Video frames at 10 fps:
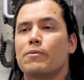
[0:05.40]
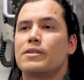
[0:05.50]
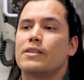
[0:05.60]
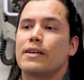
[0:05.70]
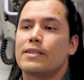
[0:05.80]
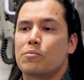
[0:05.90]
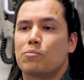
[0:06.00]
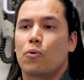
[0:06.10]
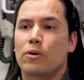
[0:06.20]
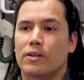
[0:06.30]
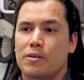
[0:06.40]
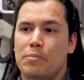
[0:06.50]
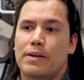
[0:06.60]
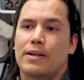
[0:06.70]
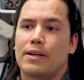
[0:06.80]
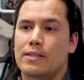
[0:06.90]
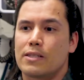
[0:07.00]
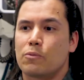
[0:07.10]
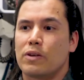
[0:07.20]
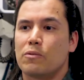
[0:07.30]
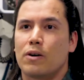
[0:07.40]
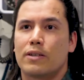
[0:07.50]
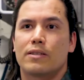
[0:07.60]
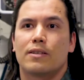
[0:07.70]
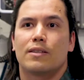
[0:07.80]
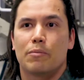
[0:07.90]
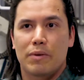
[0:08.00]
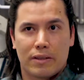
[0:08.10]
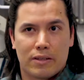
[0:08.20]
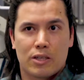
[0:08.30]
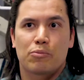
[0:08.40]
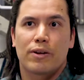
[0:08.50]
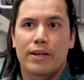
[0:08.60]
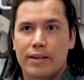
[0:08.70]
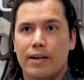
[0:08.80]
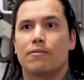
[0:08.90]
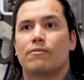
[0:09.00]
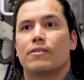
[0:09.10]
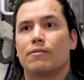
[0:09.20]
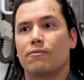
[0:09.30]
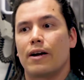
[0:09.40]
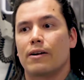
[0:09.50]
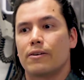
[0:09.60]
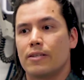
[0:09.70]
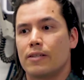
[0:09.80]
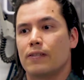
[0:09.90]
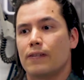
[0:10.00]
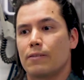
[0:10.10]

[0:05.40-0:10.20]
would say it's important because we want to limit the spread of the virus.